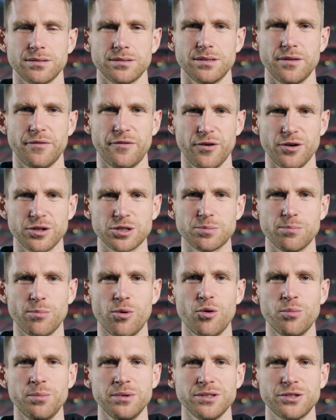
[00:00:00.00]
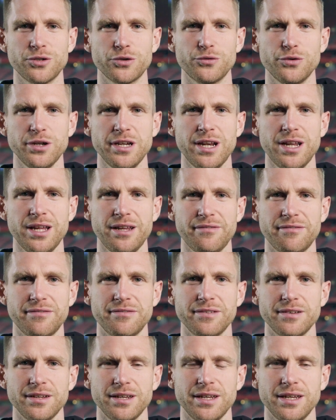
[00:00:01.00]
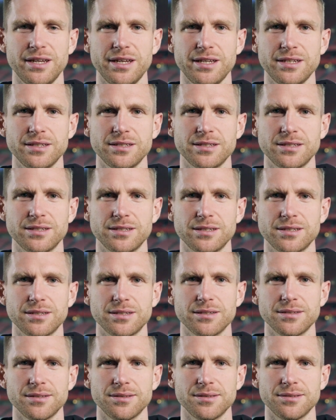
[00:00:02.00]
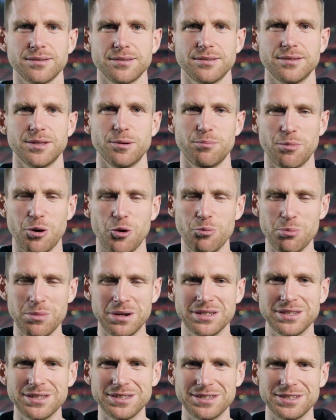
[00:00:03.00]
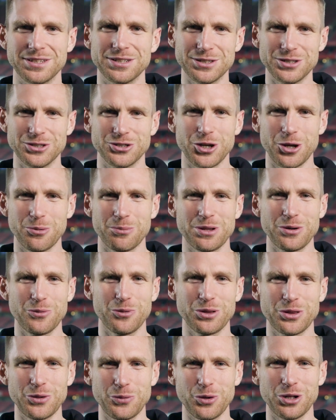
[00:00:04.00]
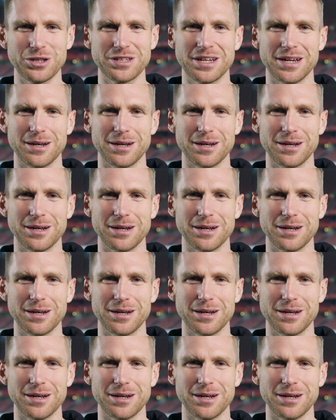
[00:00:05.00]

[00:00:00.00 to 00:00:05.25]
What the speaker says: The first moment to relive is the moment Germany won the World